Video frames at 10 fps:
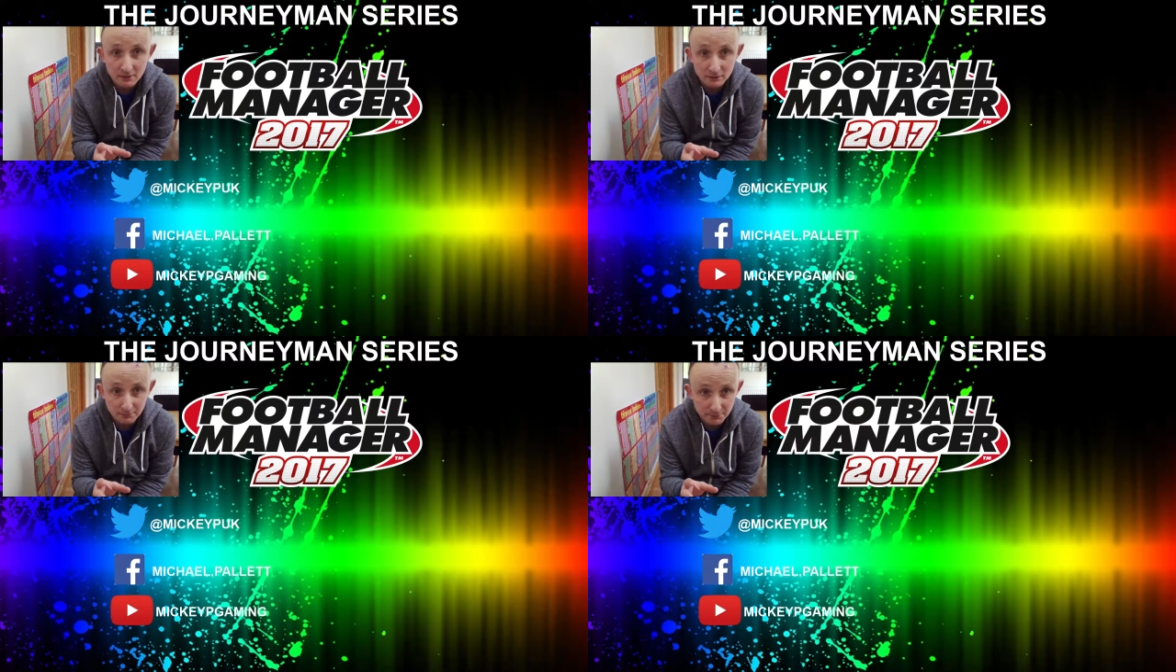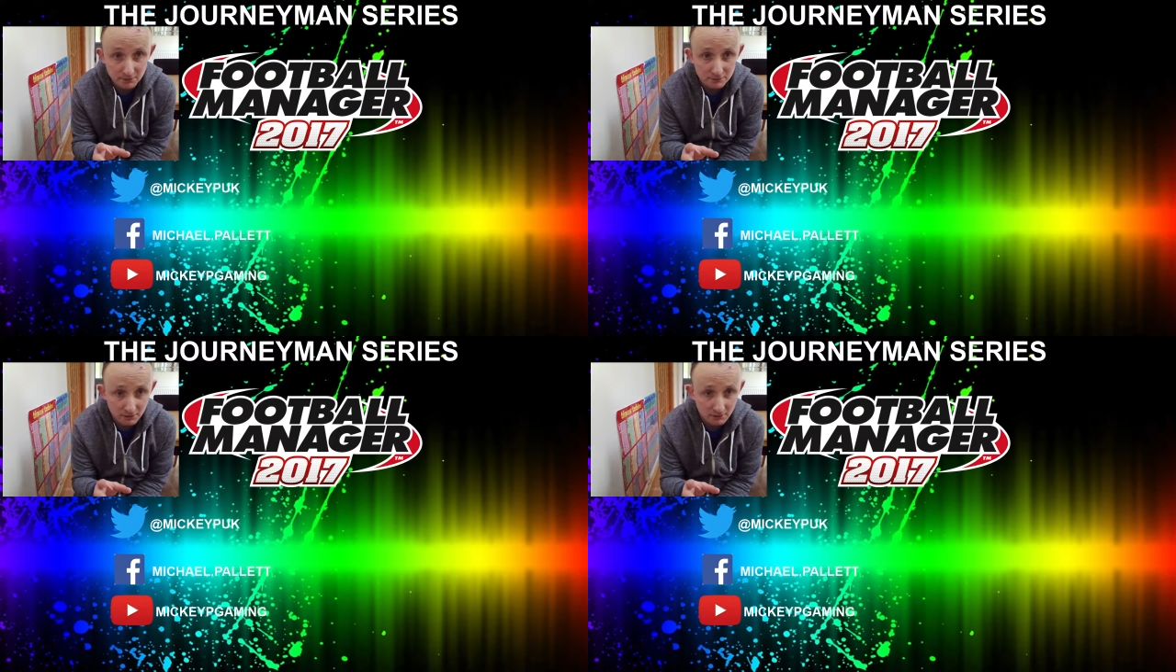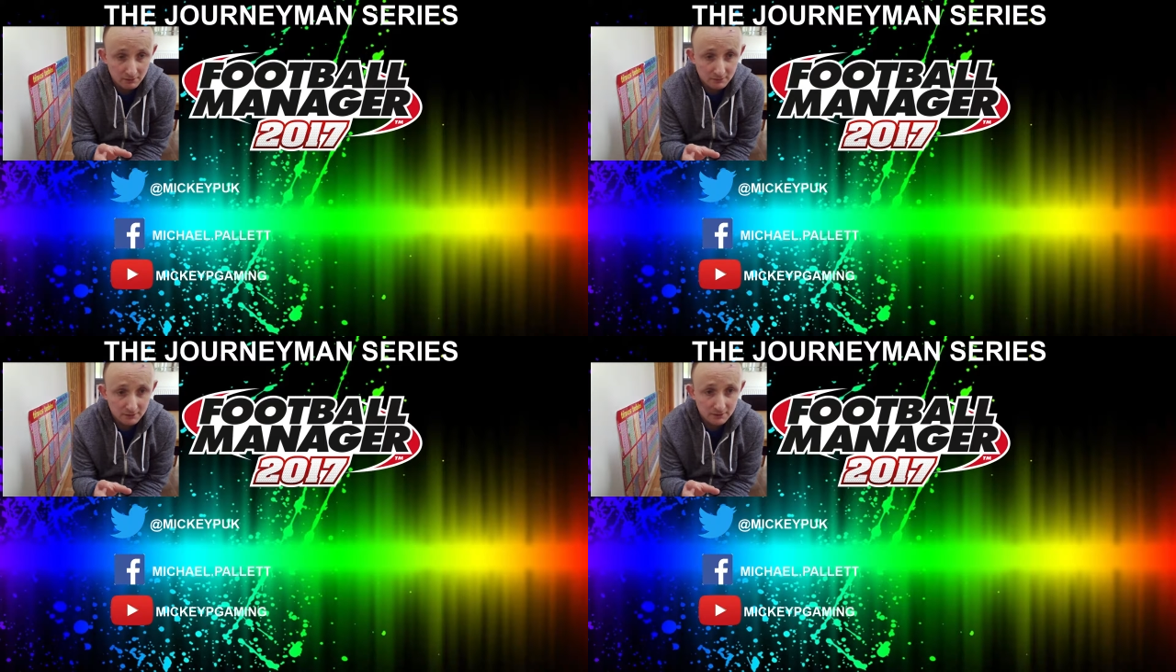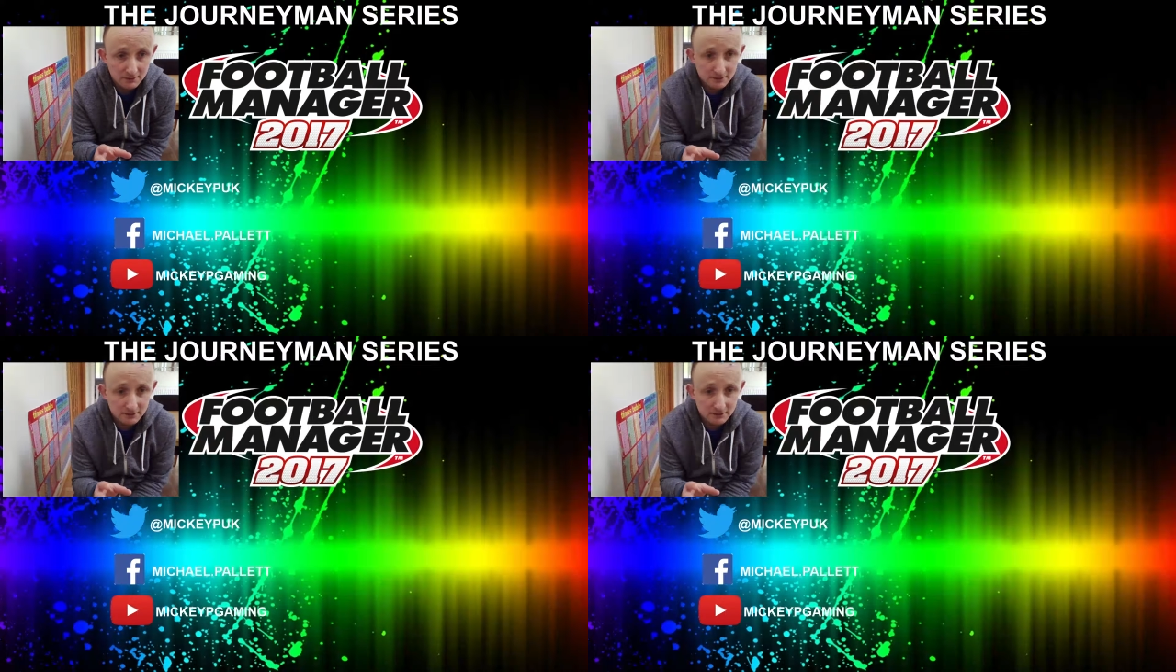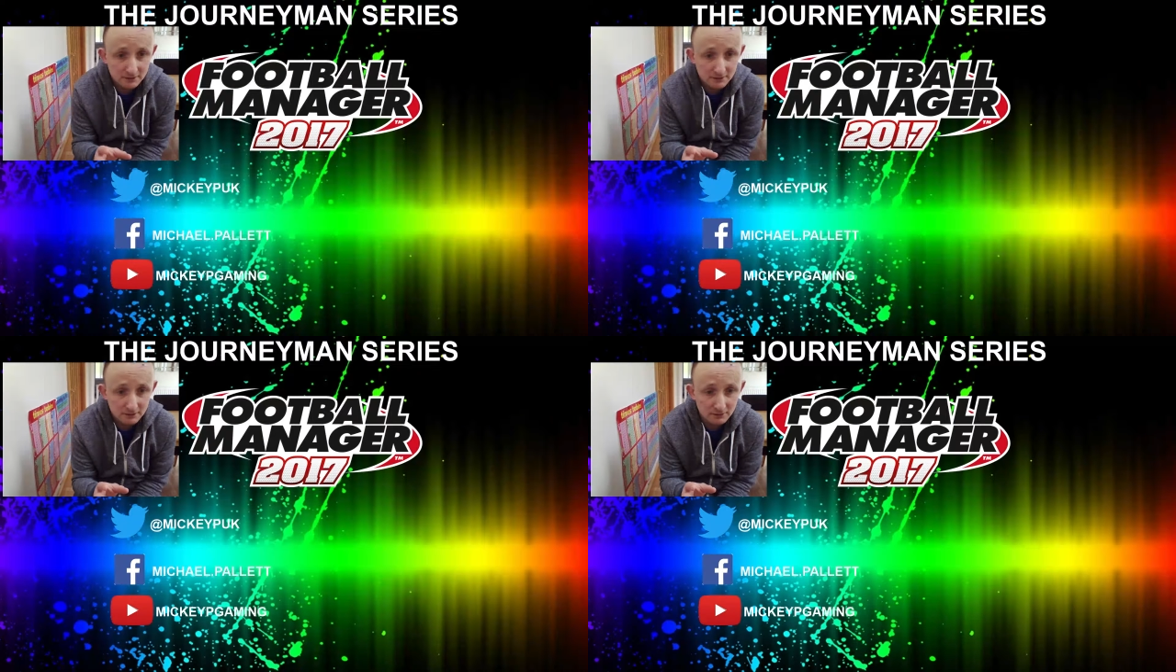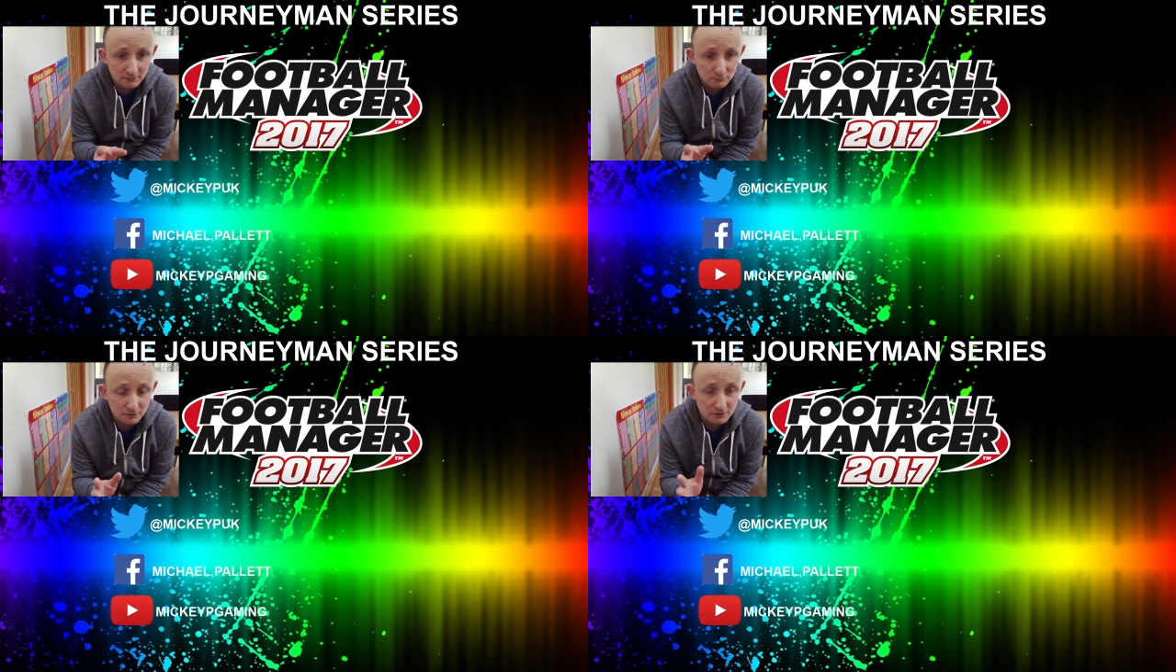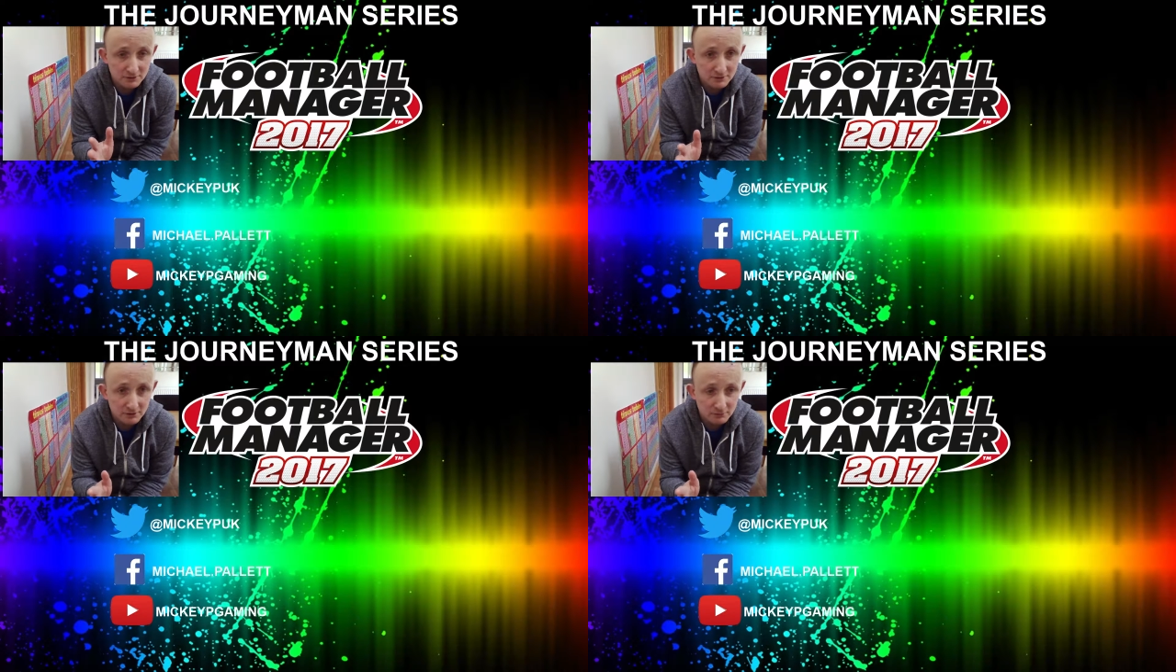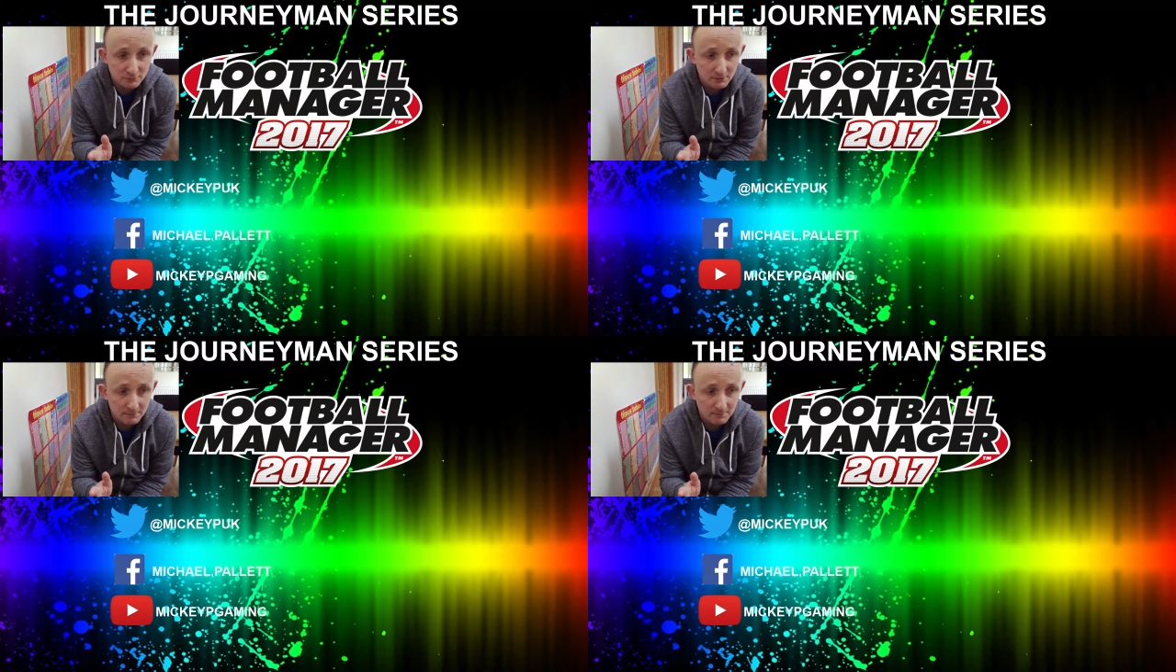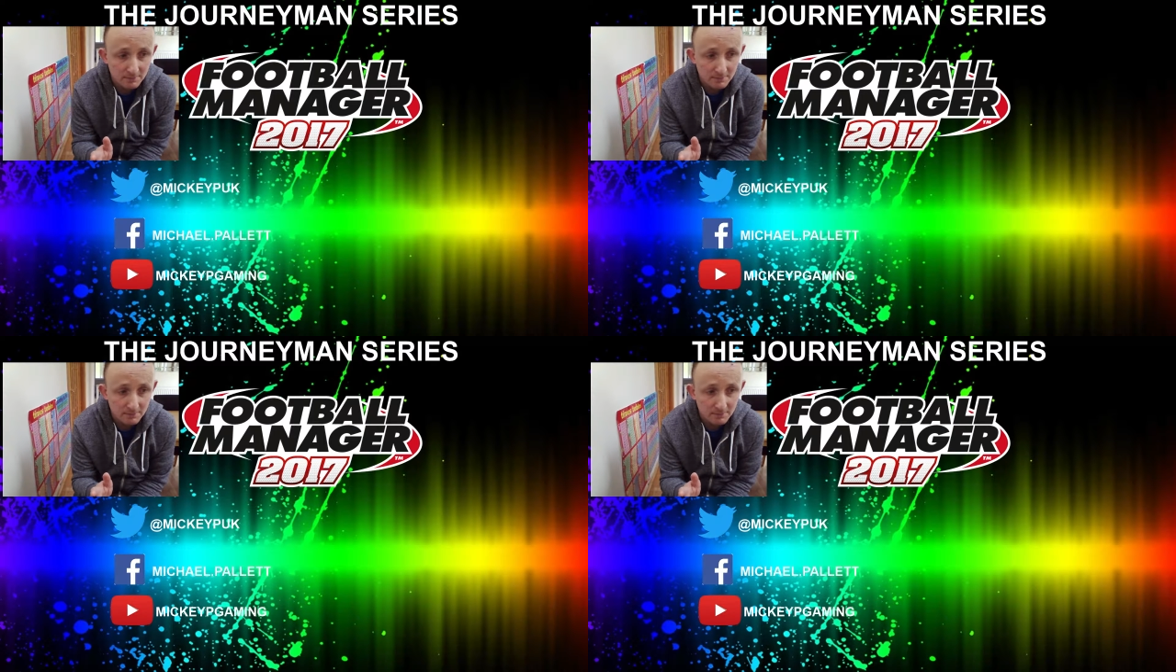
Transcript: computer, um, which is this one.